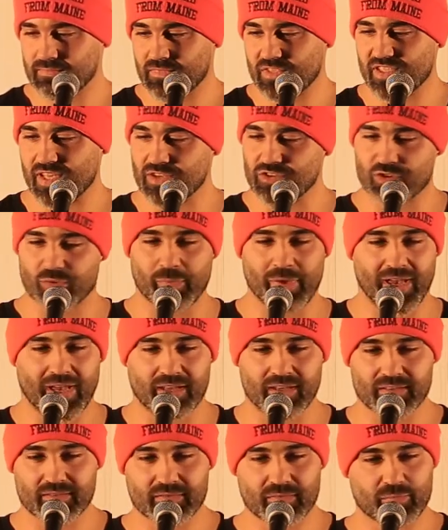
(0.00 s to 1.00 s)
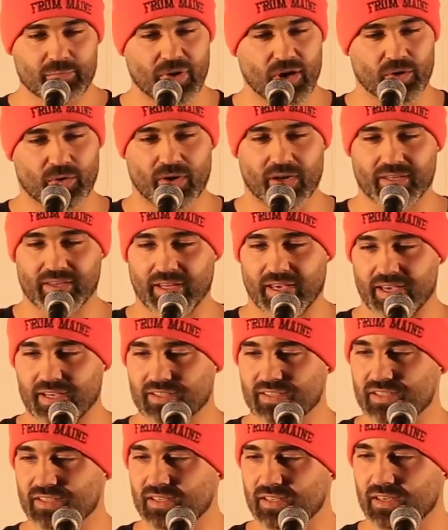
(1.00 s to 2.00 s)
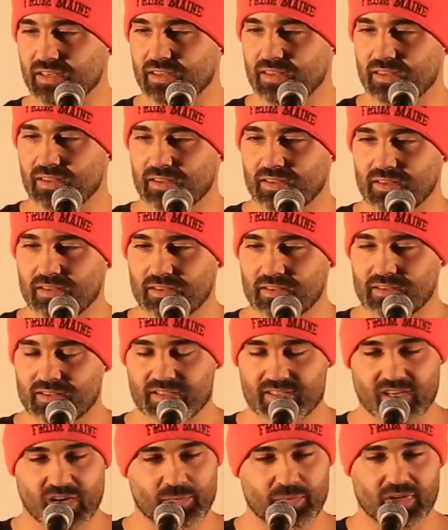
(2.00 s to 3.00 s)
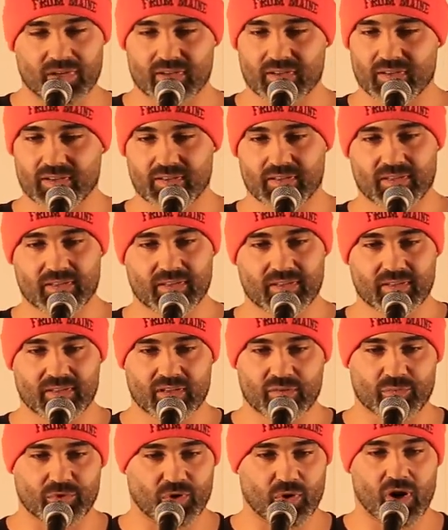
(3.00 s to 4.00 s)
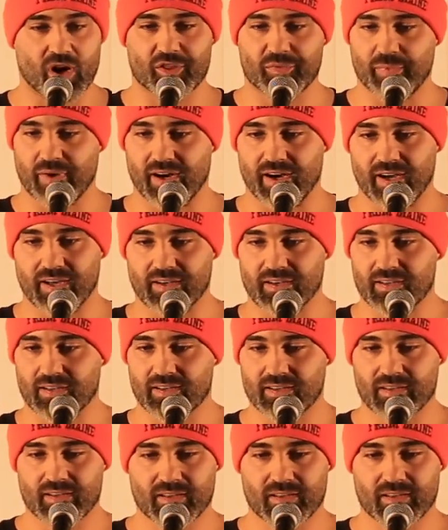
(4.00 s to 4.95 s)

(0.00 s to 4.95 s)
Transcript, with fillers: Central Maine, Belgrade Lakes, summer, McGrath Pond.